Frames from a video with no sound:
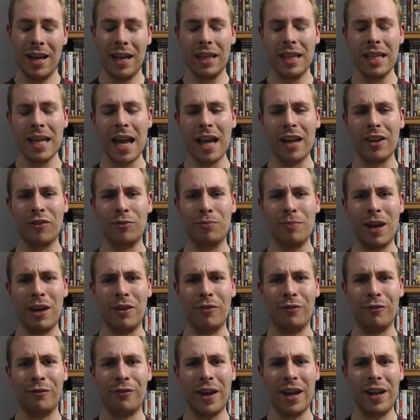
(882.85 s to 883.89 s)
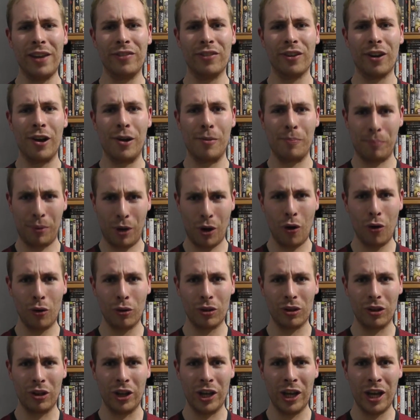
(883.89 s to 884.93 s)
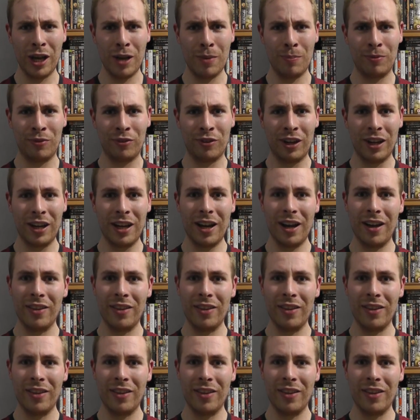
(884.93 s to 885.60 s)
the X-Men face Apocalypse,